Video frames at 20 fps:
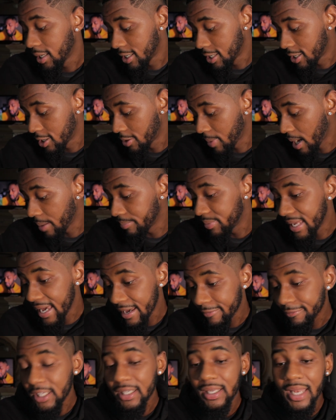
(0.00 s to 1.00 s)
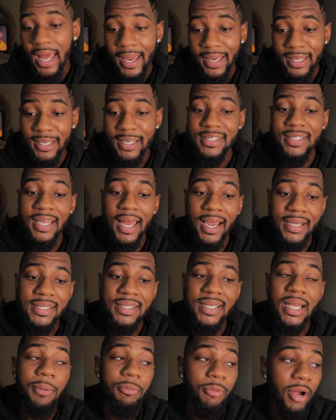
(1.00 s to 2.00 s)
I'm definitely liking this. And like I
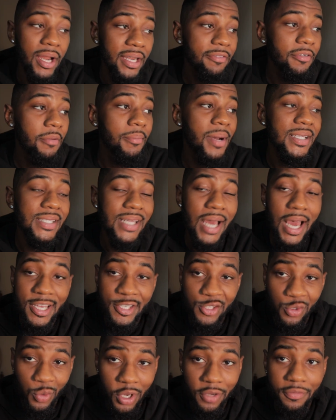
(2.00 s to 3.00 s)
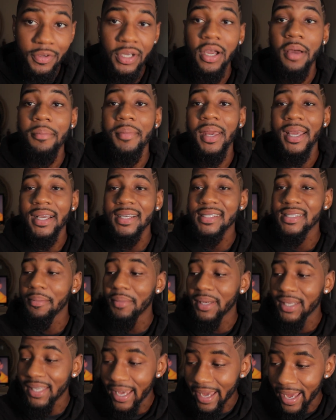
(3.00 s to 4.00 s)
said, I'm ready for my size 12 to come in, because
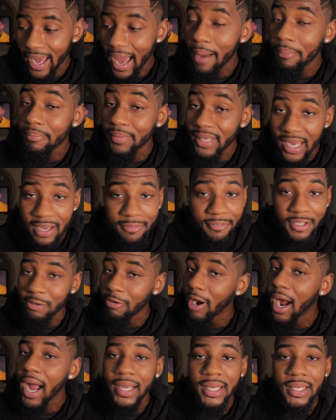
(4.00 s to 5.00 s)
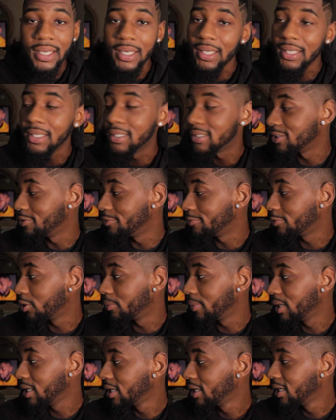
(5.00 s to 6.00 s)
I'm definitely rocking these. You
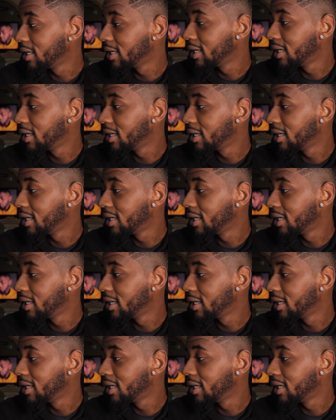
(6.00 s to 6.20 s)
feel me?